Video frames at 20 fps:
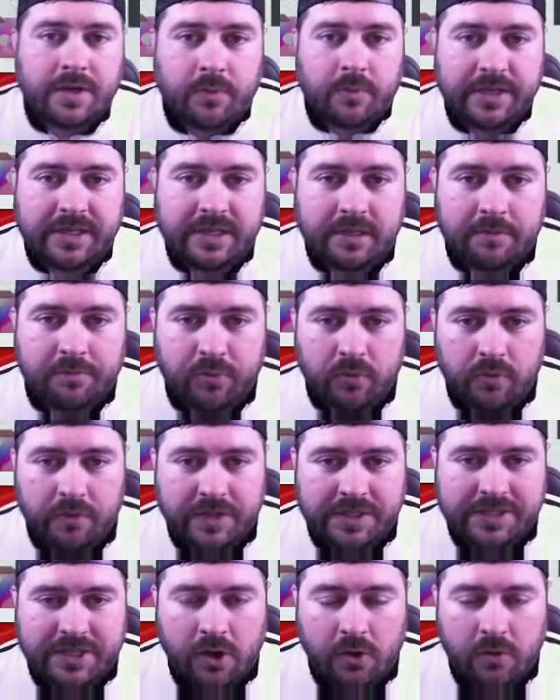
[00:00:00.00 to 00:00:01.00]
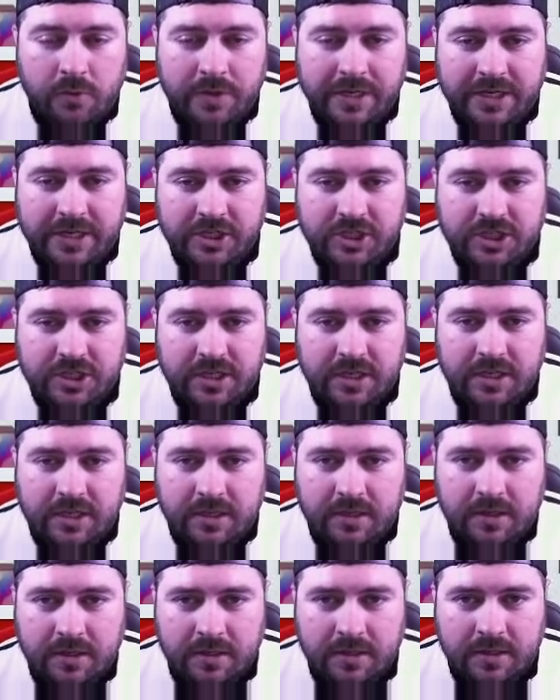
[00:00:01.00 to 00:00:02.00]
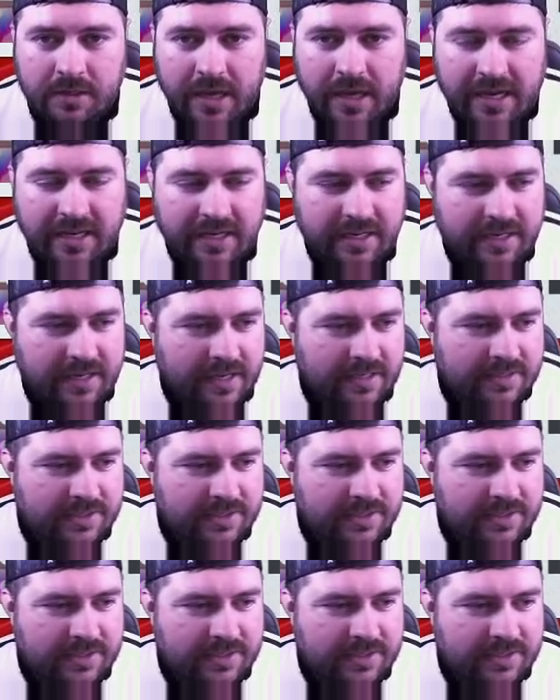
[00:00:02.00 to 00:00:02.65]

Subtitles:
we did pull the Tony G, 89